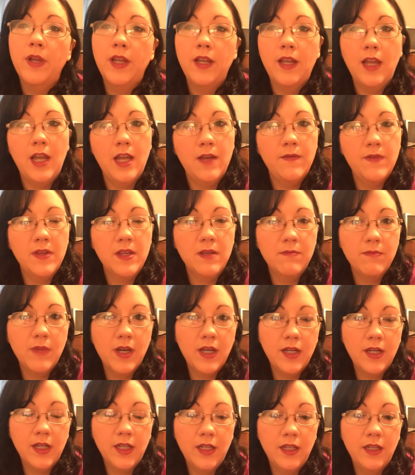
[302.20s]
weight, having
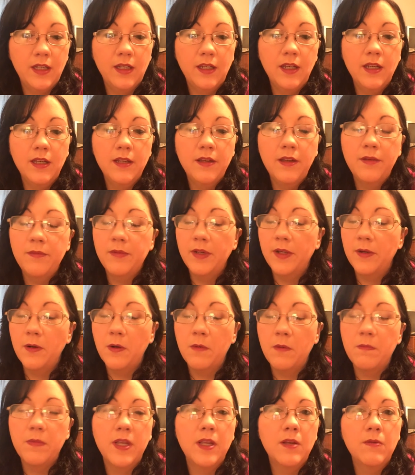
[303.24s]
money, you
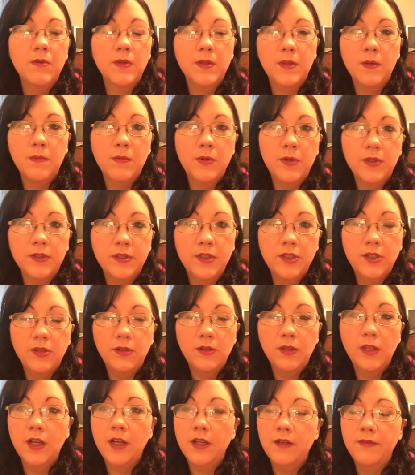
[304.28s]
know, being with the person
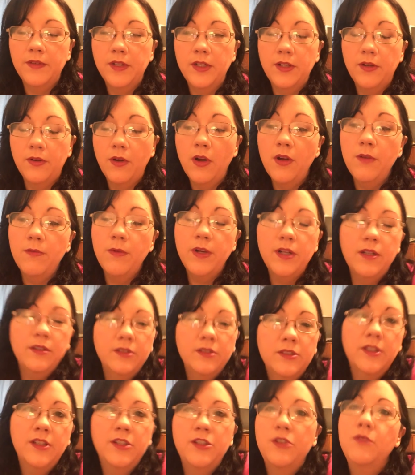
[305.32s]
you love, you know, oh, what
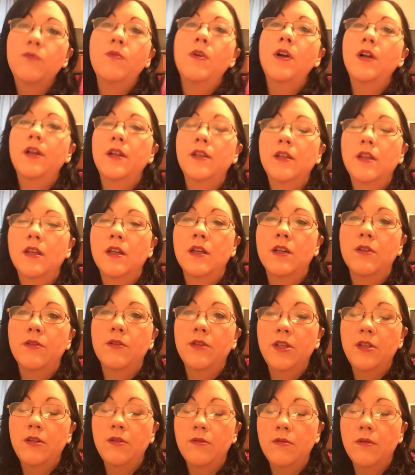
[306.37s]
else can you want? You know,
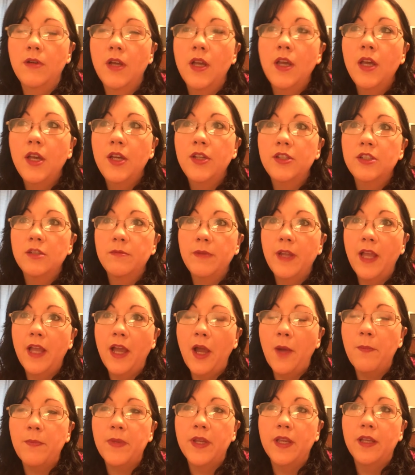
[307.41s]
you should be
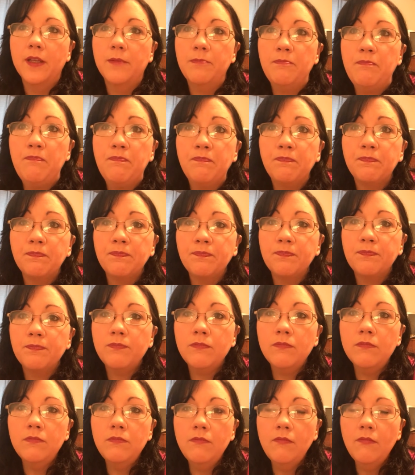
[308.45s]
happy. And
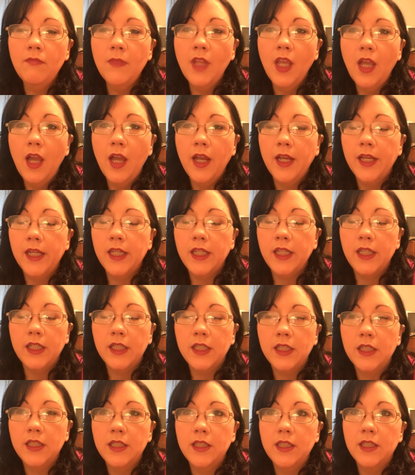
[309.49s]
I,
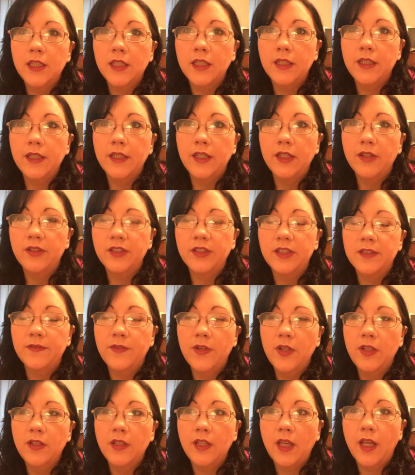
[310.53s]
you know, just
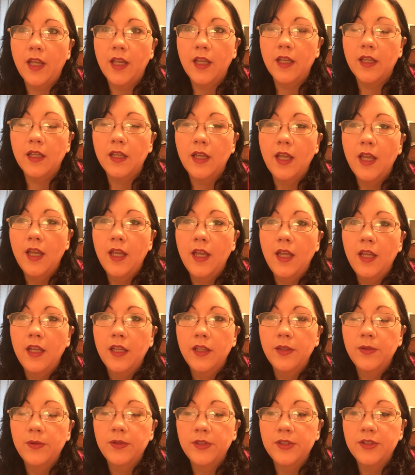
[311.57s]
felt like,
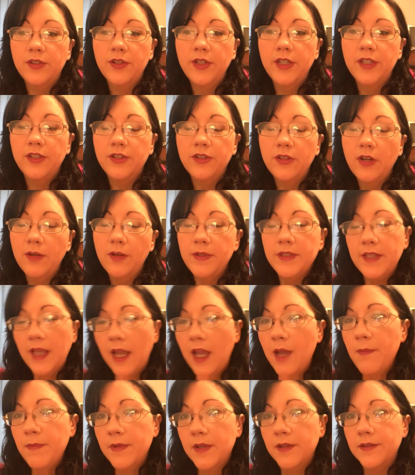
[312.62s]
through this journey, sure, I was
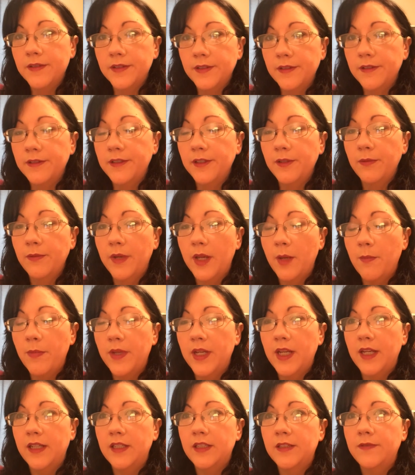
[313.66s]
happy I was losing weight,
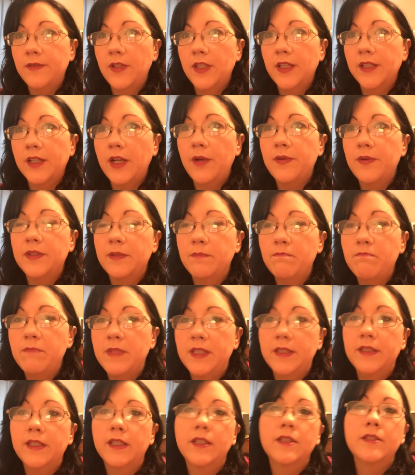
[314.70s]
but I just felt like I was
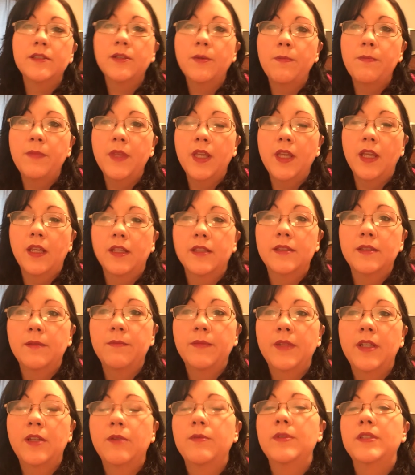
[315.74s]
missing something.
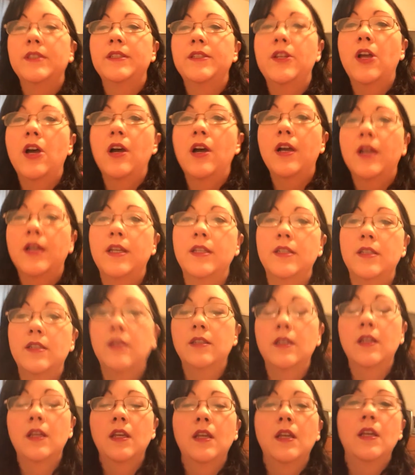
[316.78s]
Something was
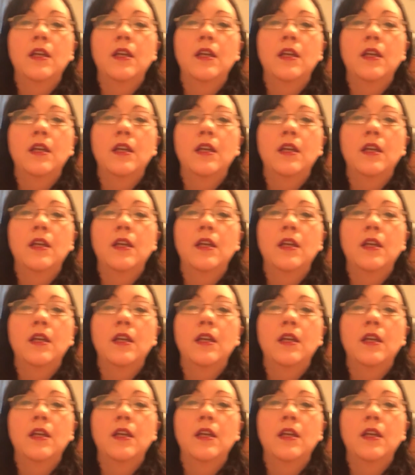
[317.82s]
not,